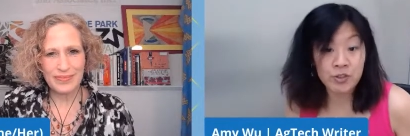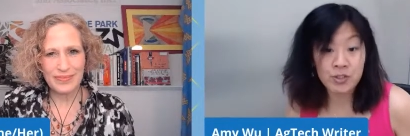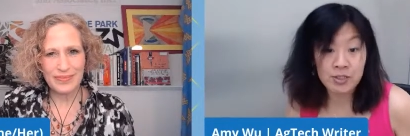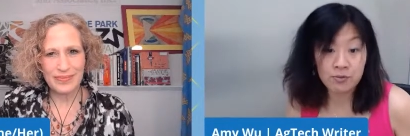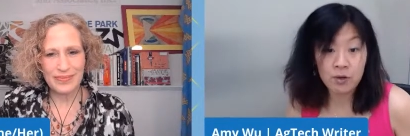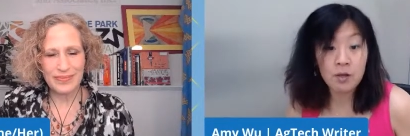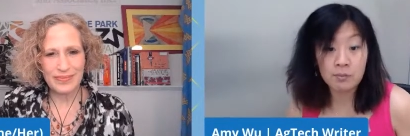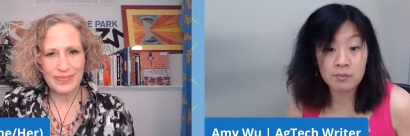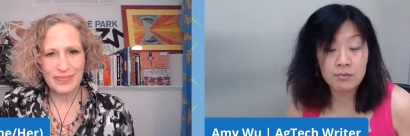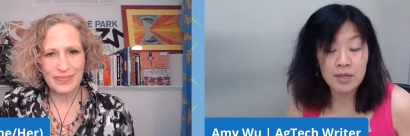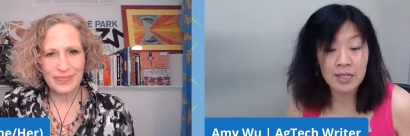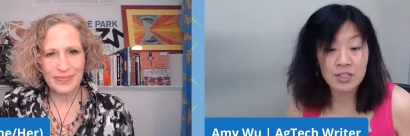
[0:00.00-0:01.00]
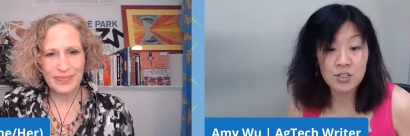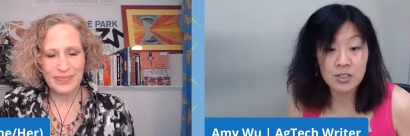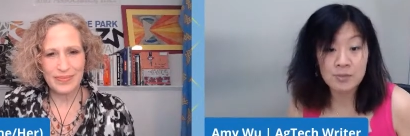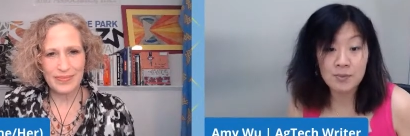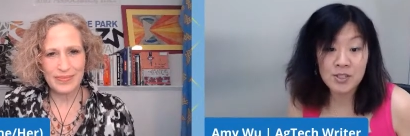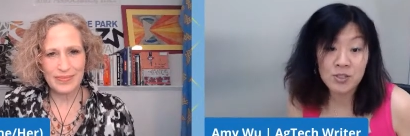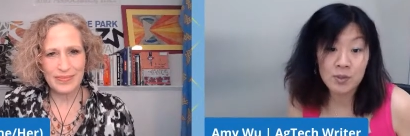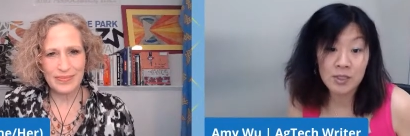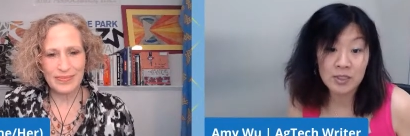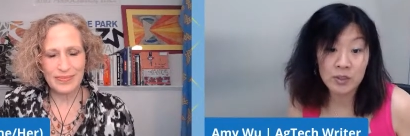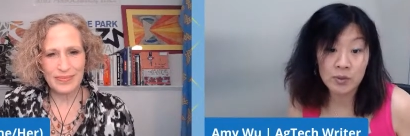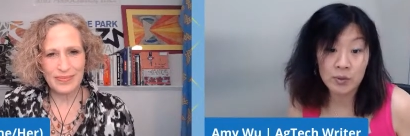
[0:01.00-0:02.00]
Speaker 1: where she's from, actually, especially
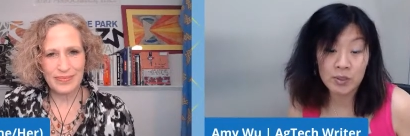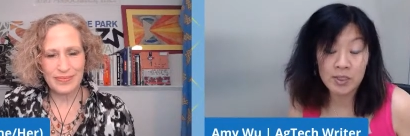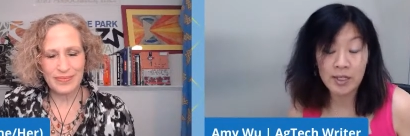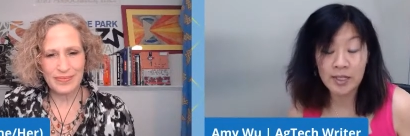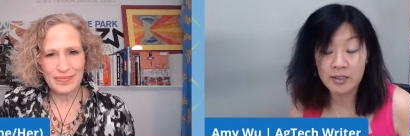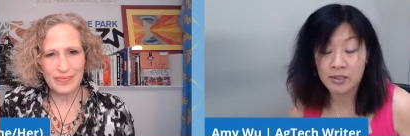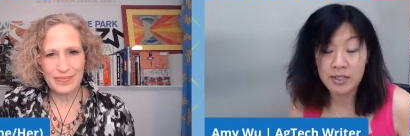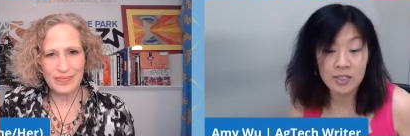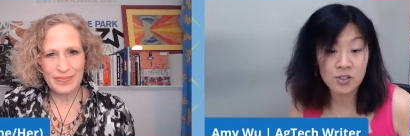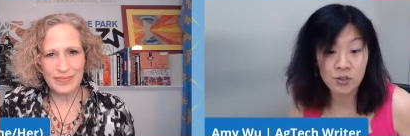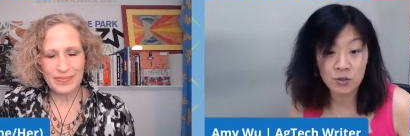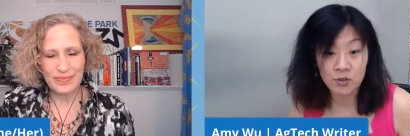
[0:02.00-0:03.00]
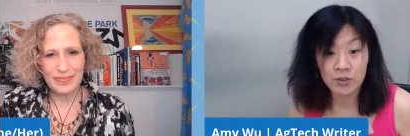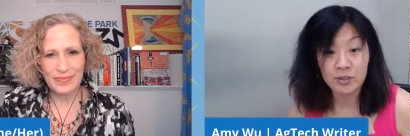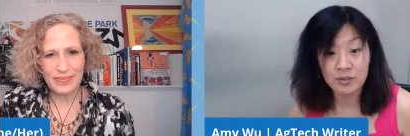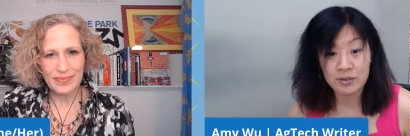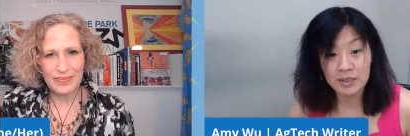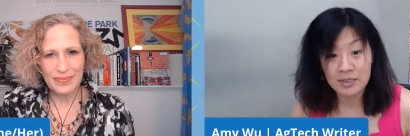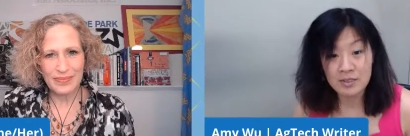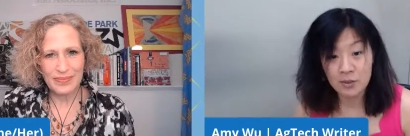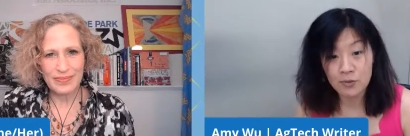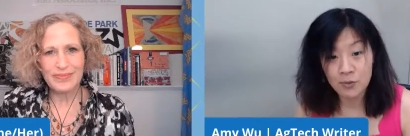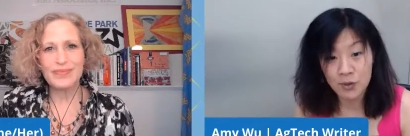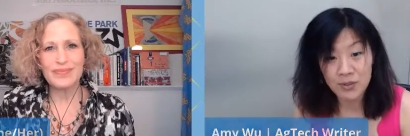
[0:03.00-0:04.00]
with youth and, and children and
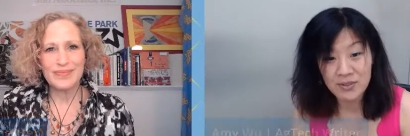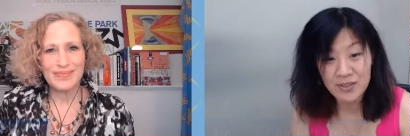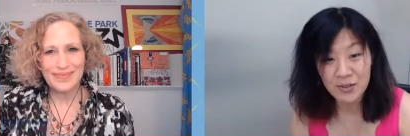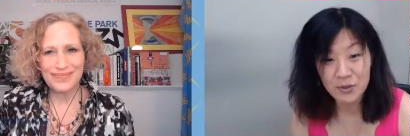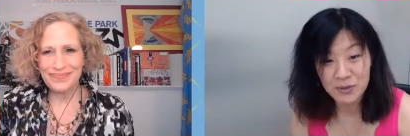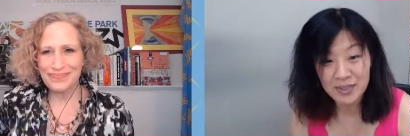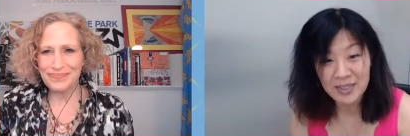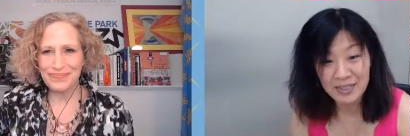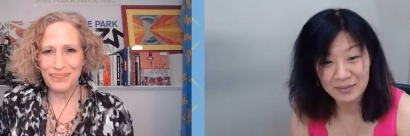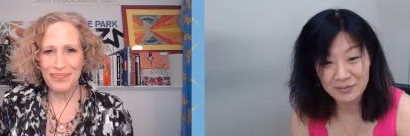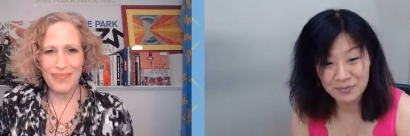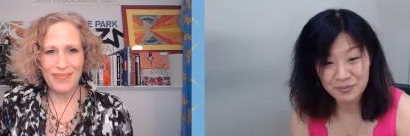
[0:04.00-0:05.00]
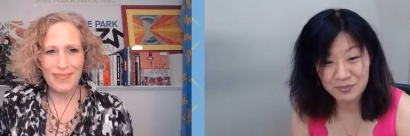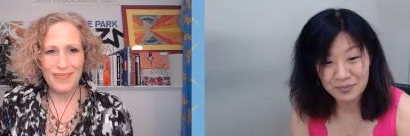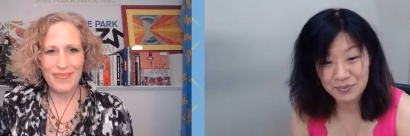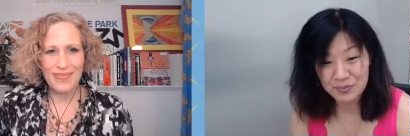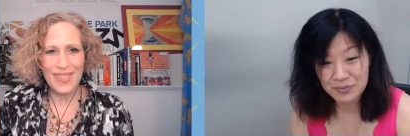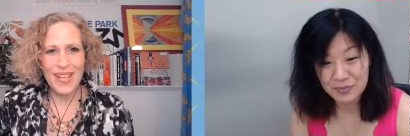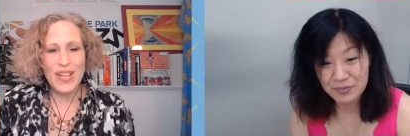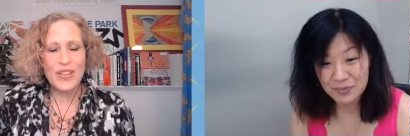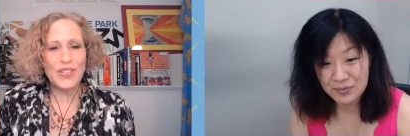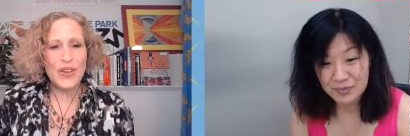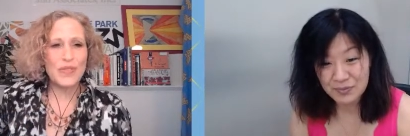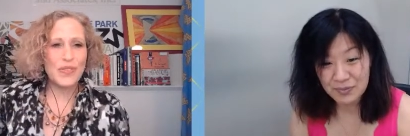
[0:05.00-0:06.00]
so forth. So, mm. yeah.
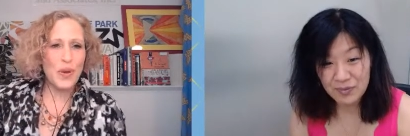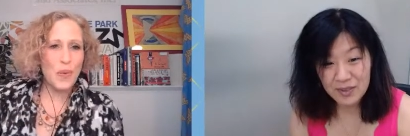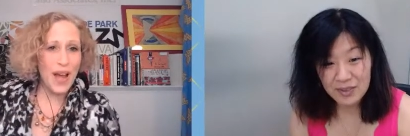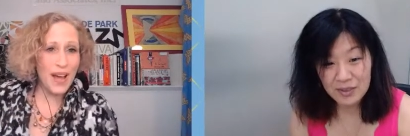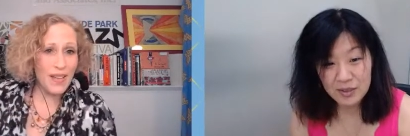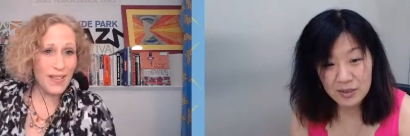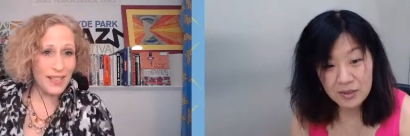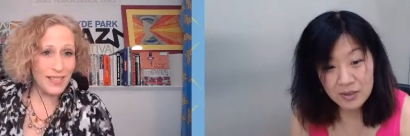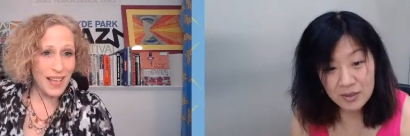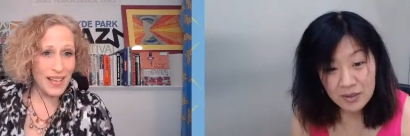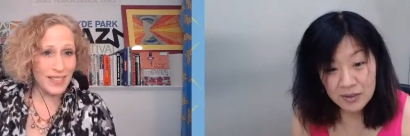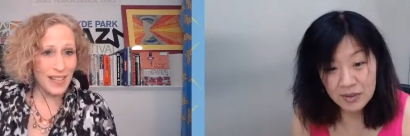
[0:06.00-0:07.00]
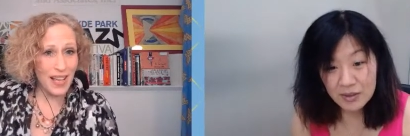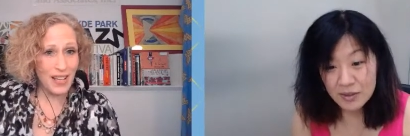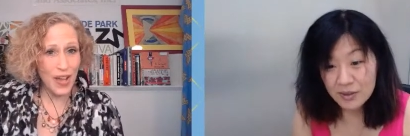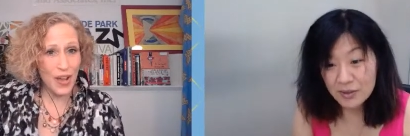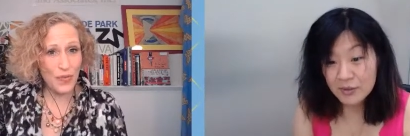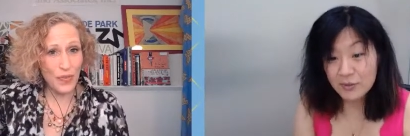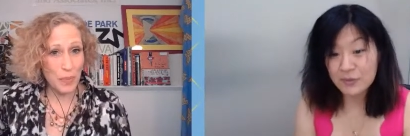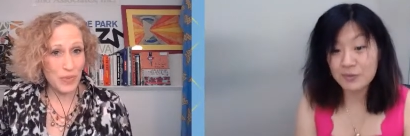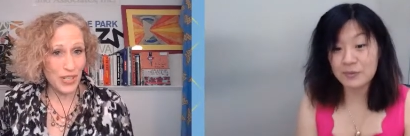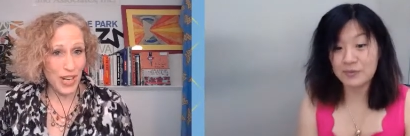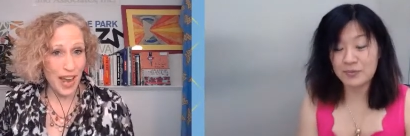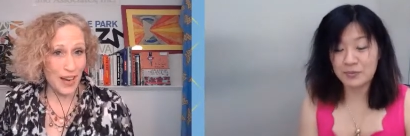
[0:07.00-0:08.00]
Speaker 2: So Noel says hello from
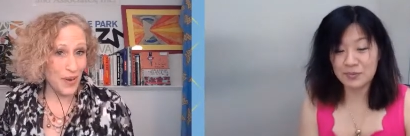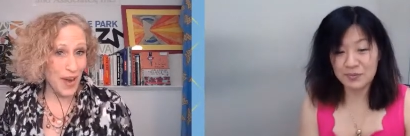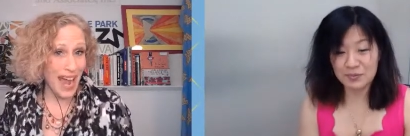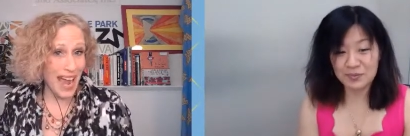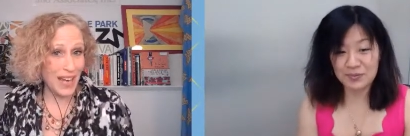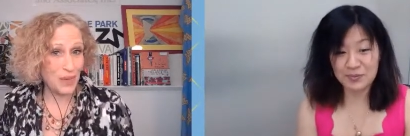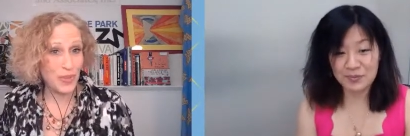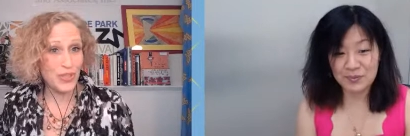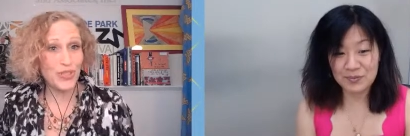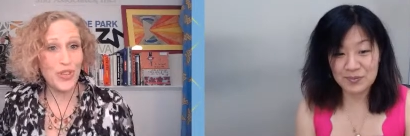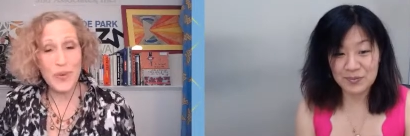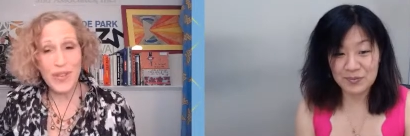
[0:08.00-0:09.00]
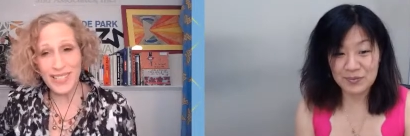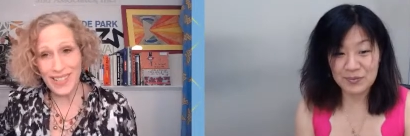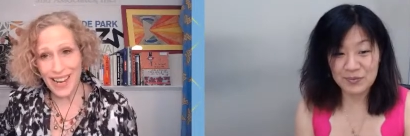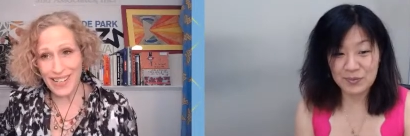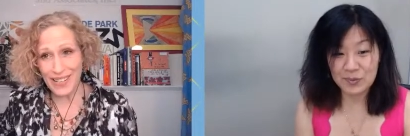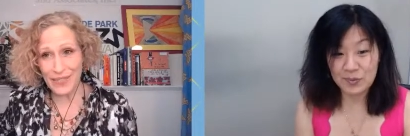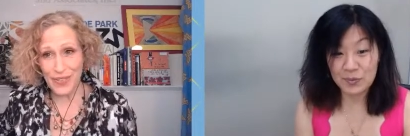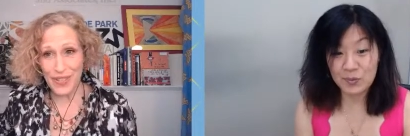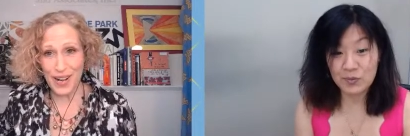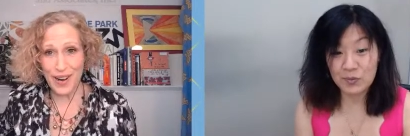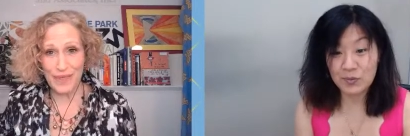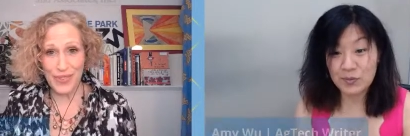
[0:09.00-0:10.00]
Chicago Ag. We're so excited for
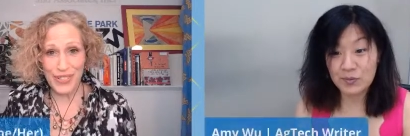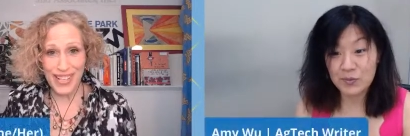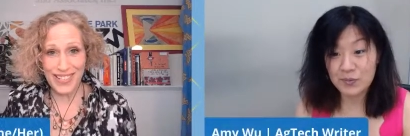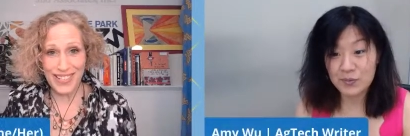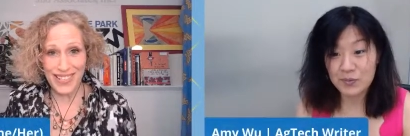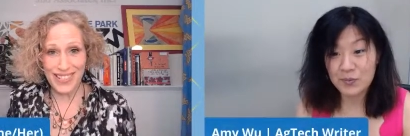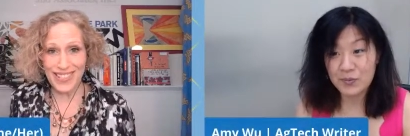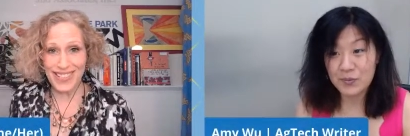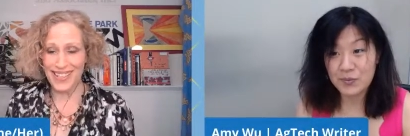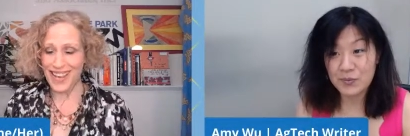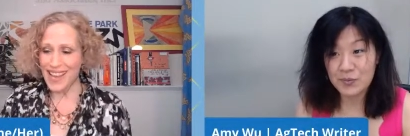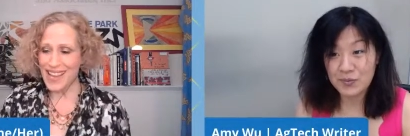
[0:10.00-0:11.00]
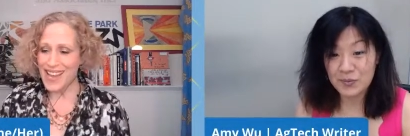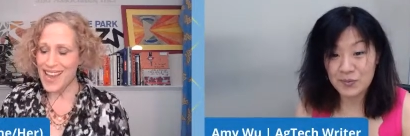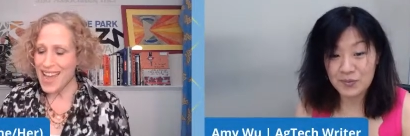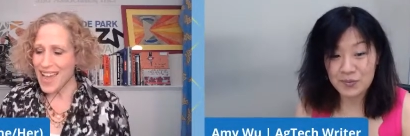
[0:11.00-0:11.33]
the conversation today.